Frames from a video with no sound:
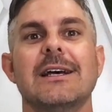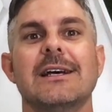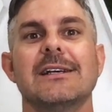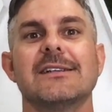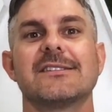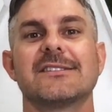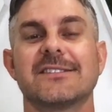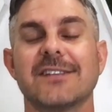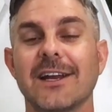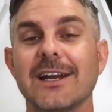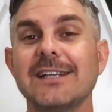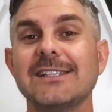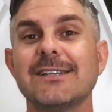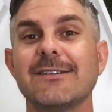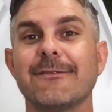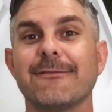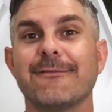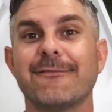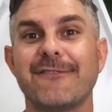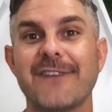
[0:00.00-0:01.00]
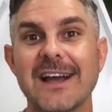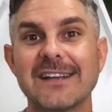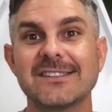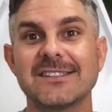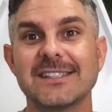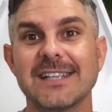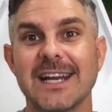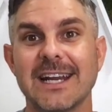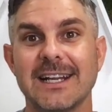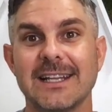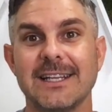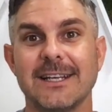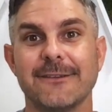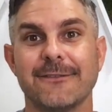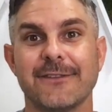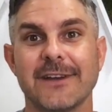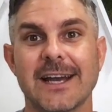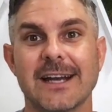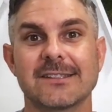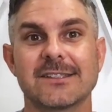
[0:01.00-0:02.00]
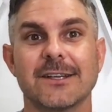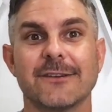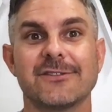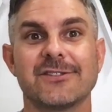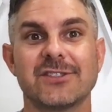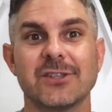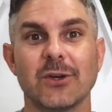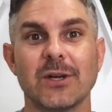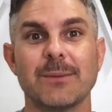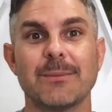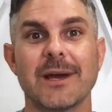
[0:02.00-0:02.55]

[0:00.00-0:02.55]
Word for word: Studies have investigated the effects of sodium